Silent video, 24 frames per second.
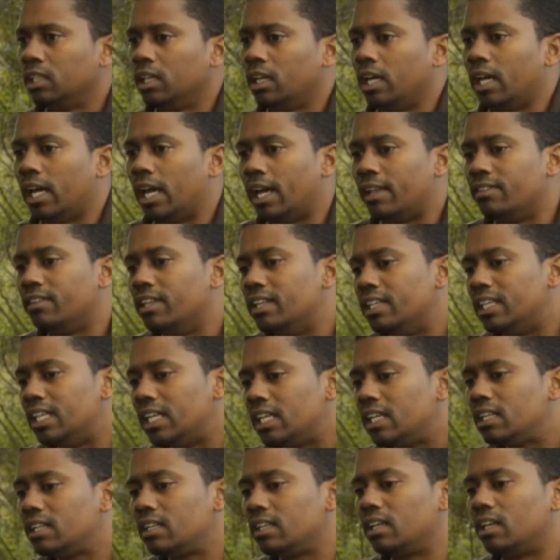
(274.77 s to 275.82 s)
And the
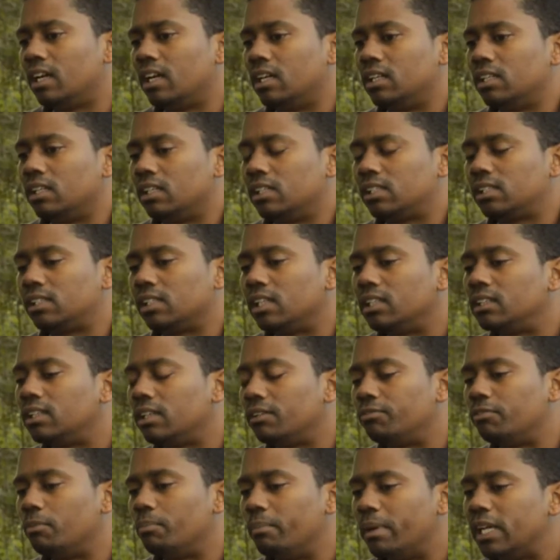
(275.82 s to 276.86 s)
need certainly
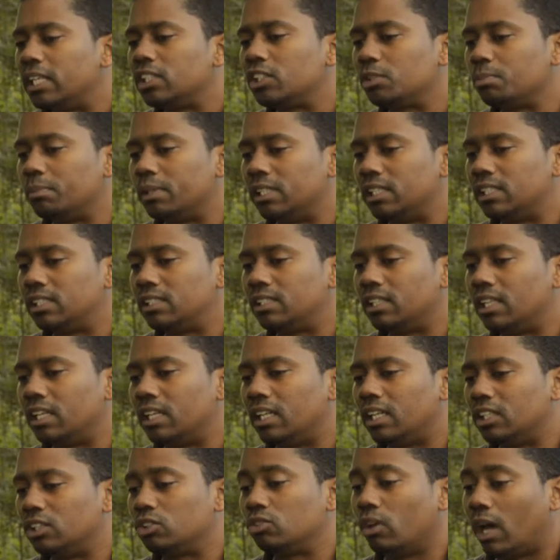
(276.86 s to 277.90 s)
for men's ministry
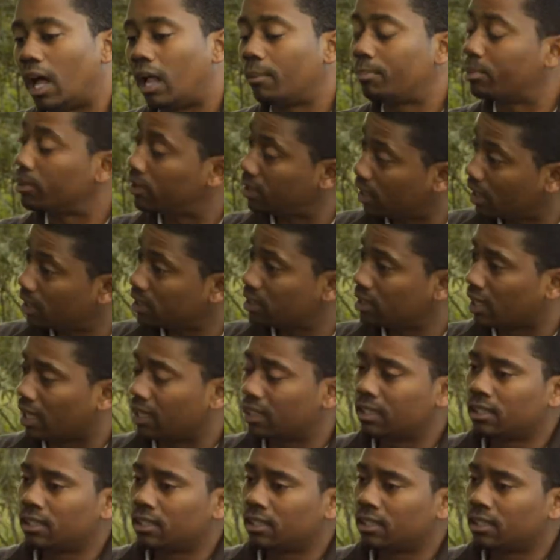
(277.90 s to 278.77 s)
is to help address that.